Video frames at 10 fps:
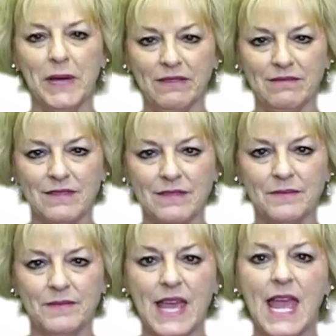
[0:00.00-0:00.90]
month.
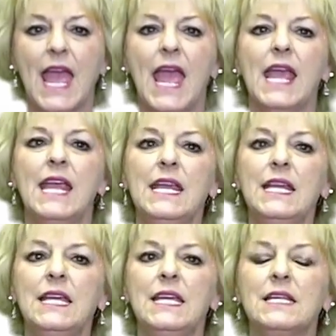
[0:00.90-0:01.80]

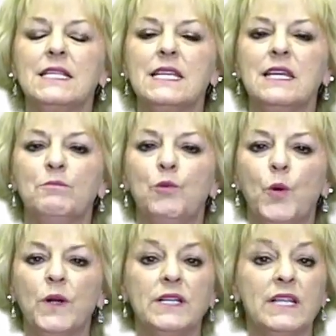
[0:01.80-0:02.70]
It is
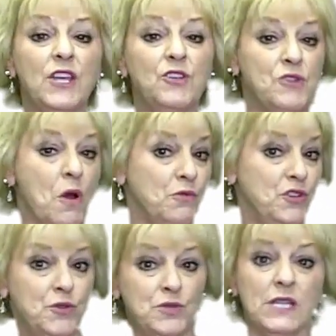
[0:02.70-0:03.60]
important that you don't
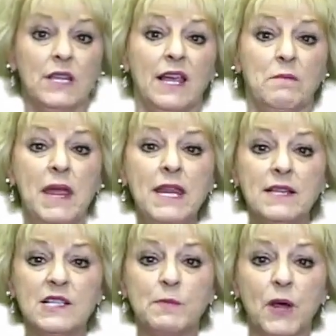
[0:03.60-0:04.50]
use it like a
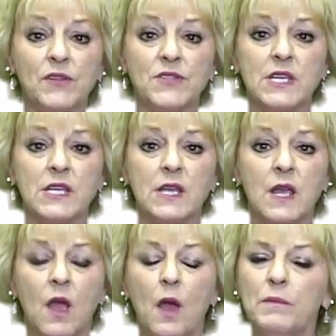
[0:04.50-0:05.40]
maintenance policy,
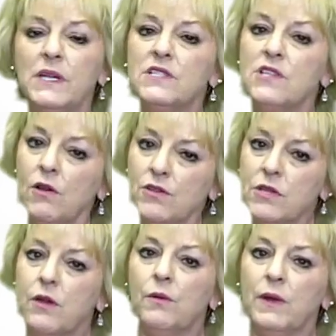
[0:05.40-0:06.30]
but it's
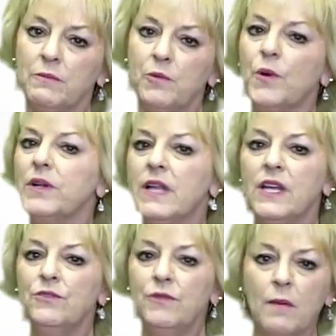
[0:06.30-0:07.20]
also important
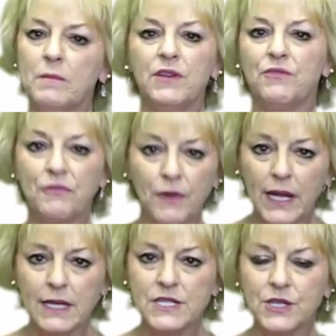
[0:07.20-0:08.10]
that you not be
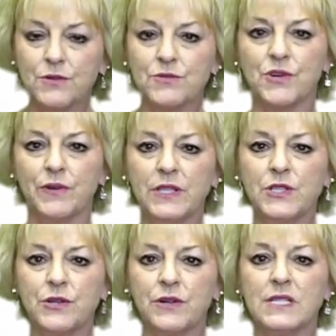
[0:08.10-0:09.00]
afraid to use your
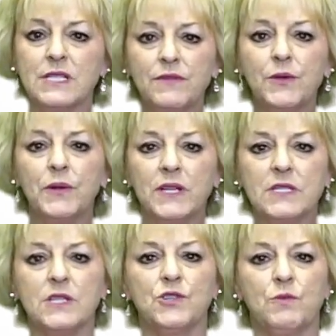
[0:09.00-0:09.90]
insurance if you're in
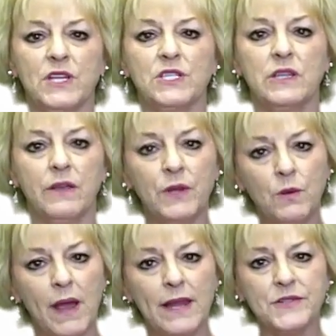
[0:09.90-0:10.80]
a situation that
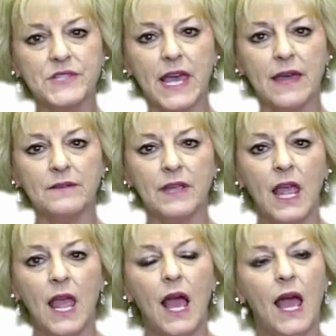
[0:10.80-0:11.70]
requires that.
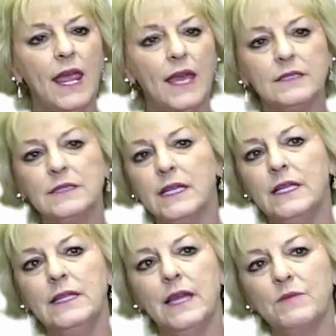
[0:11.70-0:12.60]
I had a
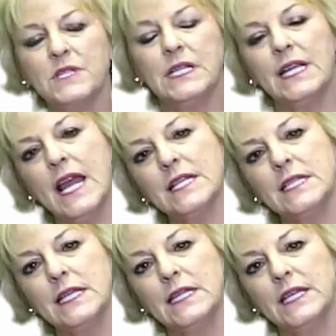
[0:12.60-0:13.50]
lady that was in an
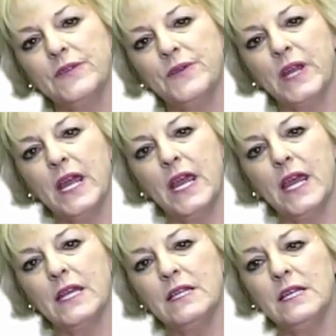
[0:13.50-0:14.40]
accident the other
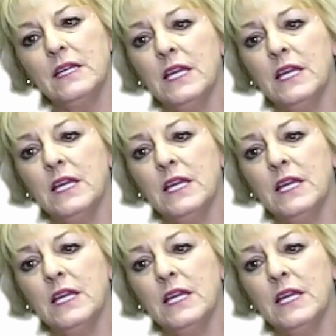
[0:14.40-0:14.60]
day, and